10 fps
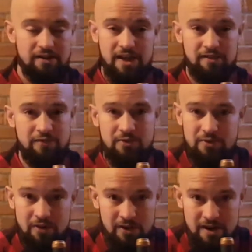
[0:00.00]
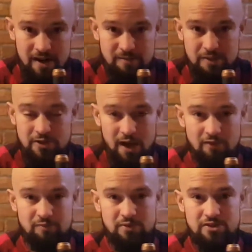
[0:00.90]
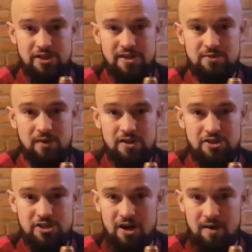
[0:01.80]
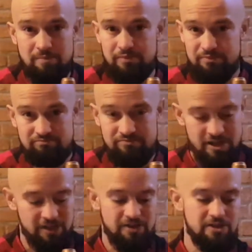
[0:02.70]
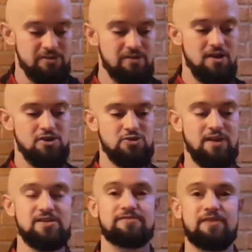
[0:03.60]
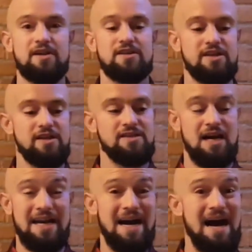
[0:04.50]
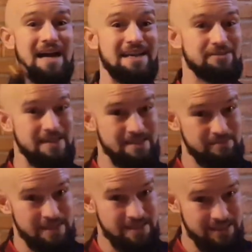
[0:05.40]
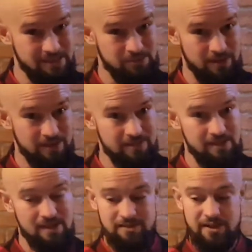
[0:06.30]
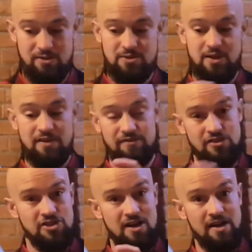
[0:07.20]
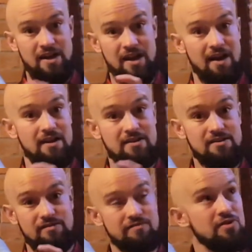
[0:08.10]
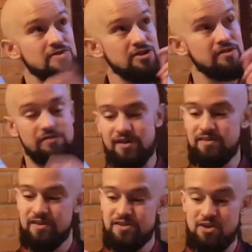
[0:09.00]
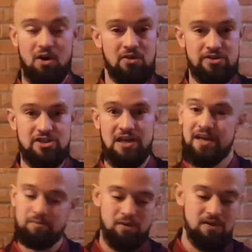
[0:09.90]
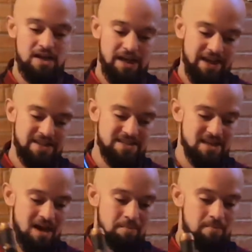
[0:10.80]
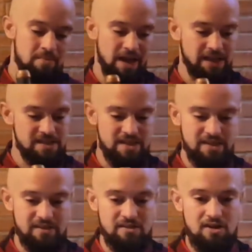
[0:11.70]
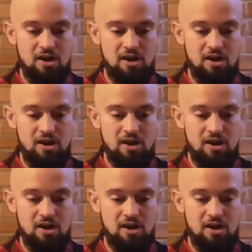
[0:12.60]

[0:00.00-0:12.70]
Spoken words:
If you are not, but you have Portuguese wine shop near you, try to find these. I highly recommend this one. They also have the Jaén version of it. It's an orange label. It's amazing.